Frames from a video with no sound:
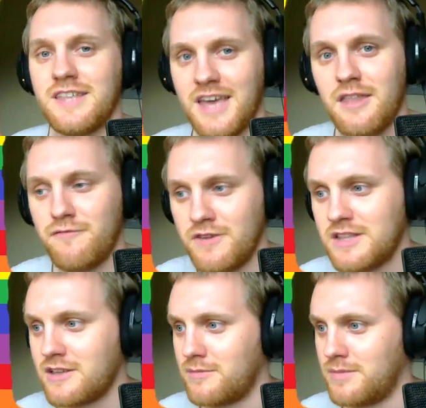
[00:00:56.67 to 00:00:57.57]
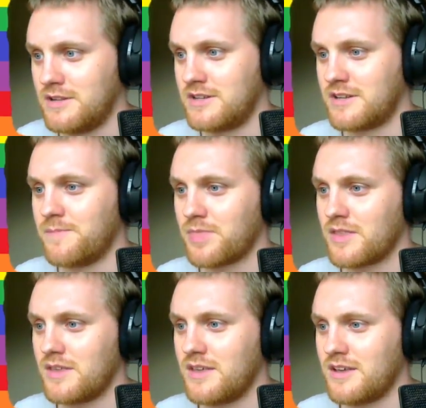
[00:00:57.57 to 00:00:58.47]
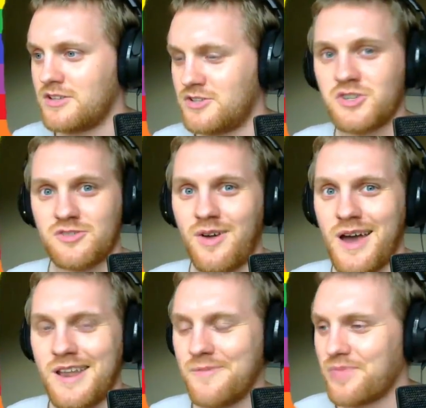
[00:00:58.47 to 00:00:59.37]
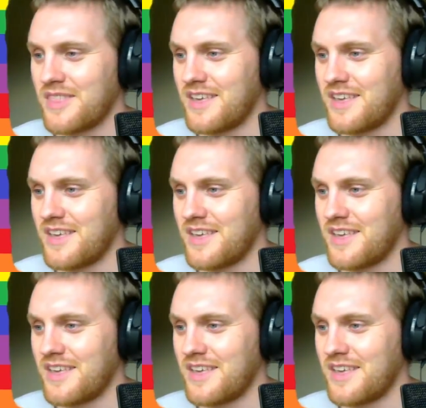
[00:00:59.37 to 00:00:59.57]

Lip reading: and get the feeling of the building just right.